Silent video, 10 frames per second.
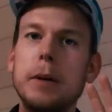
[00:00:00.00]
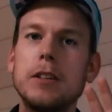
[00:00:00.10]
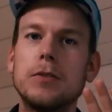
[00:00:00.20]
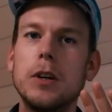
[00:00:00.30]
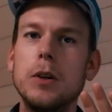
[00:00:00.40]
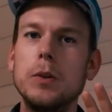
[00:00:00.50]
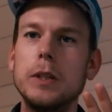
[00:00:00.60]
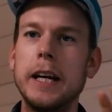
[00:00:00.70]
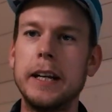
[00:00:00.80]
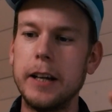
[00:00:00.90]
bit of code
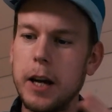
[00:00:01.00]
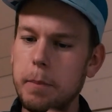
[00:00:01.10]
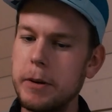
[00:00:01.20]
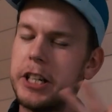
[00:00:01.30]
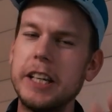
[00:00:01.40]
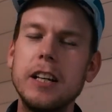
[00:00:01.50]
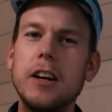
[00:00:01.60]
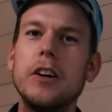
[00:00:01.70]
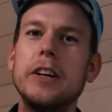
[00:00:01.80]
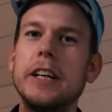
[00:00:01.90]
and machine
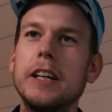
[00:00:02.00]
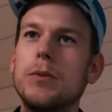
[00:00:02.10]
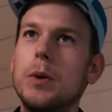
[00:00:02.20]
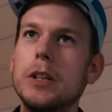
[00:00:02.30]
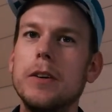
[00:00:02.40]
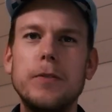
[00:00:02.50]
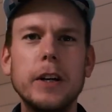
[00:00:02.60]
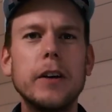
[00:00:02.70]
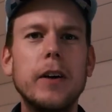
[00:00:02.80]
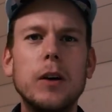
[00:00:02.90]
learning would
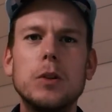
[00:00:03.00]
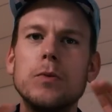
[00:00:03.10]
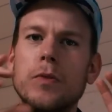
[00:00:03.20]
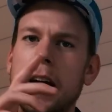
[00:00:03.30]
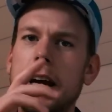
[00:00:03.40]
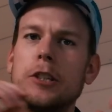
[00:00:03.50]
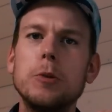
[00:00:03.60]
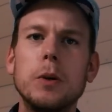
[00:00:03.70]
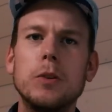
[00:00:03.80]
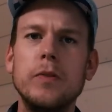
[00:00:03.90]
figure out where to
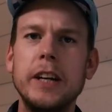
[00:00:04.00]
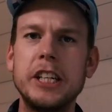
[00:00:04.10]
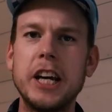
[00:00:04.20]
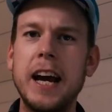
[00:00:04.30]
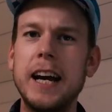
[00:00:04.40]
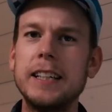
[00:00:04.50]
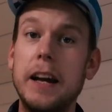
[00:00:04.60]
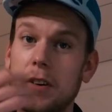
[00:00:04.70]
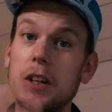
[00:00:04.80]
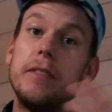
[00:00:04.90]
put which ad
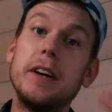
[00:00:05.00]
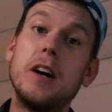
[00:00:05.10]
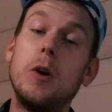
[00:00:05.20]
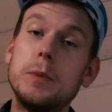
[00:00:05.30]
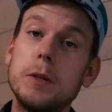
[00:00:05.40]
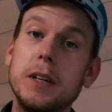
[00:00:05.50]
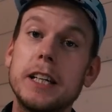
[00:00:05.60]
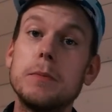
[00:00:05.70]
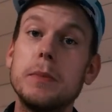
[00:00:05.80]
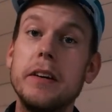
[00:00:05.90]
and would give an optimal
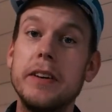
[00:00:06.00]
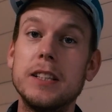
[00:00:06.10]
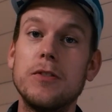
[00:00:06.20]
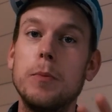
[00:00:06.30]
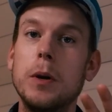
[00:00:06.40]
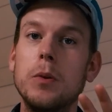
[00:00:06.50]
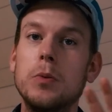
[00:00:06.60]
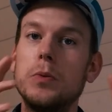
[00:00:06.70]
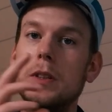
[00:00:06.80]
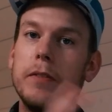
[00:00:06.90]
experience for both
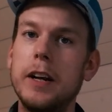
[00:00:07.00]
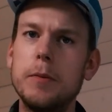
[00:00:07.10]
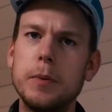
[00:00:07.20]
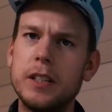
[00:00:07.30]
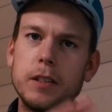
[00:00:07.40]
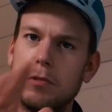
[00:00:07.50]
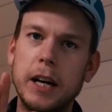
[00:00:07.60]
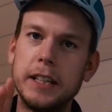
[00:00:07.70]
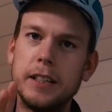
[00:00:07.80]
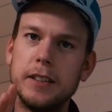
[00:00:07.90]
developers,
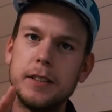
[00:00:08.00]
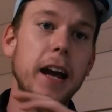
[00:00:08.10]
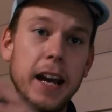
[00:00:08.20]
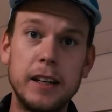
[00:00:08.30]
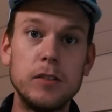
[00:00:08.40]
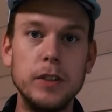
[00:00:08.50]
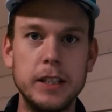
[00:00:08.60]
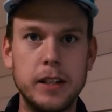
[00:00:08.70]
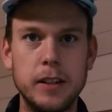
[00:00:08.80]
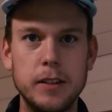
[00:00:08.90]
writers, and
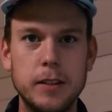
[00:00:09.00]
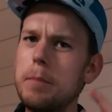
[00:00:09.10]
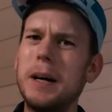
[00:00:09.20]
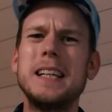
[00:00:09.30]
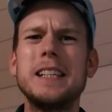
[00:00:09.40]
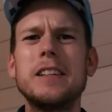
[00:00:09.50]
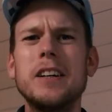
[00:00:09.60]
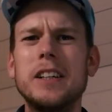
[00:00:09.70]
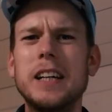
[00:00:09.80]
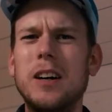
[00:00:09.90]
visitors. But as it
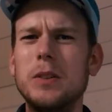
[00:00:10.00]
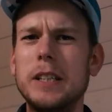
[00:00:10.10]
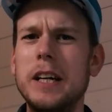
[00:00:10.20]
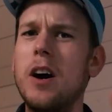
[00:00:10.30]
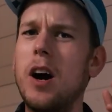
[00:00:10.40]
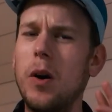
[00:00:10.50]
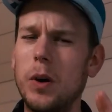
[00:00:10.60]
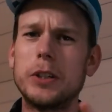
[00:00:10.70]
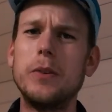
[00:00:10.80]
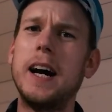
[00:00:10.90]
turned out,
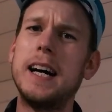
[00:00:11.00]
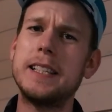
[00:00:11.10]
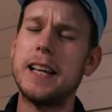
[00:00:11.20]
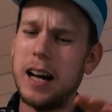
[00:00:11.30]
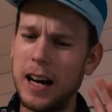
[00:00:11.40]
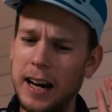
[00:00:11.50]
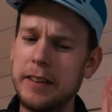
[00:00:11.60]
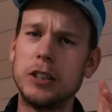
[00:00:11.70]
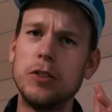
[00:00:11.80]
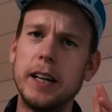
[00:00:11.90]
auto ads
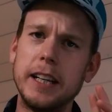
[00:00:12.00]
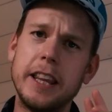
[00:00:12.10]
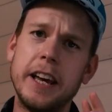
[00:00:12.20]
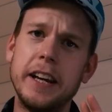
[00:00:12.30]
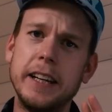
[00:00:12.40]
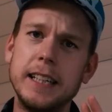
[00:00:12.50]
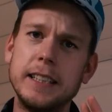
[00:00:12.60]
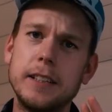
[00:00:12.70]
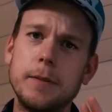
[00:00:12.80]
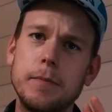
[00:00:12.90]
aren't quite there yet.
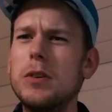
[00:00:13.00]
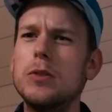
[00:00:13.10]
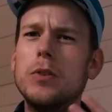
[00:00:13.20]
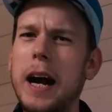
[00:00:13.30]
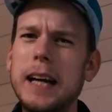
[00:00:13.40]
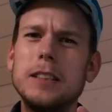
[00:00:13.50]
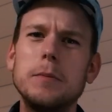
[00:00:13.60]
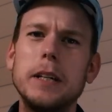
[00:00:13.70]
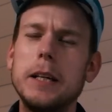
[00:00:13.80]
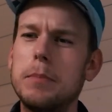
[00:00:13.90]
They would
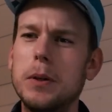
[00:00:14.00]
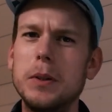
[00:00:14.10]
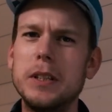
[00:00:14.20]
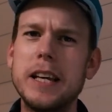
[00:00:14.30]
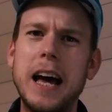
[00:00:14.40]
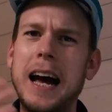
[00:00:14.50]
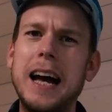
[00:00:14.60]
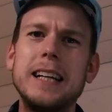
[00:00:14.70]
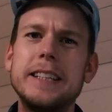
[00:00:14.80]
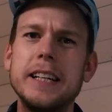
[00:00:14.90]
randomly put
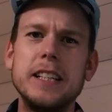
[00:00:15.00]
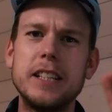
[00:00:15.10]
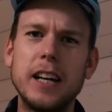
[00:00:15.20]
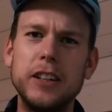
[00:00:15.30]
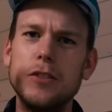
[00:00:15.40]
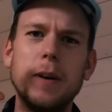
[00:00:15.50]
ads inside of